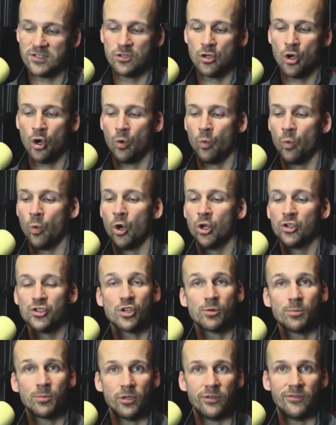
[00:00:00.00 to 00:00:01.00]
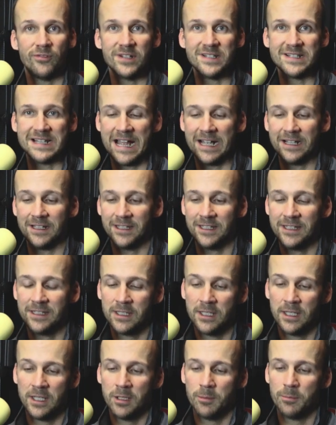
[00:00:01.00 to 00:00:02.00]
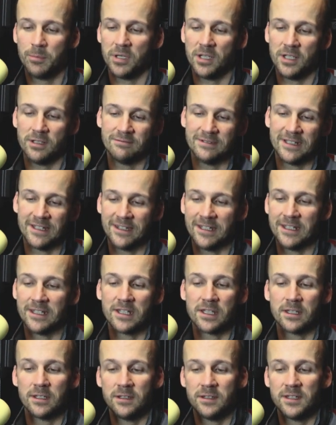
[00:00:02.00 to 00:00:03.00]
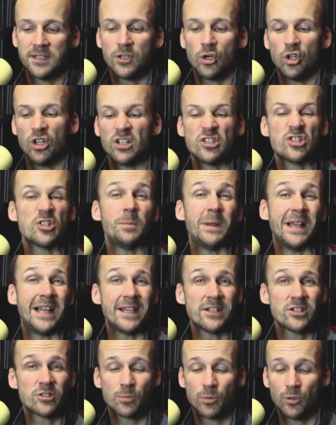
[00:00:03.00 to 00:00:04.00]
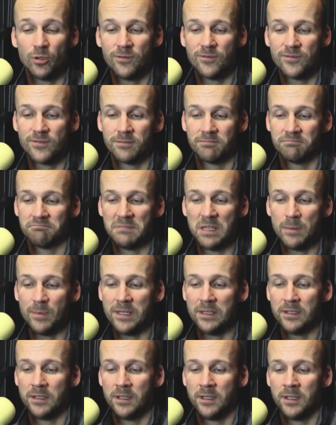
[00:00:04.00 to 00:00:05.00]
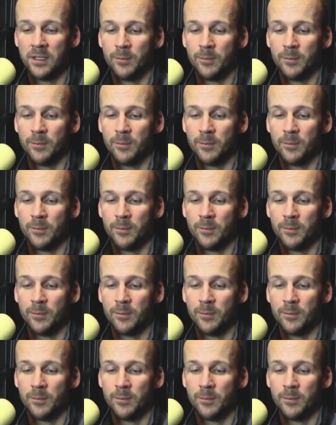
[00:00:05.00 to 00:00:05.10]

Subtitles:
It's not waterproof exactly, but I think they call it splash-proof, maybe.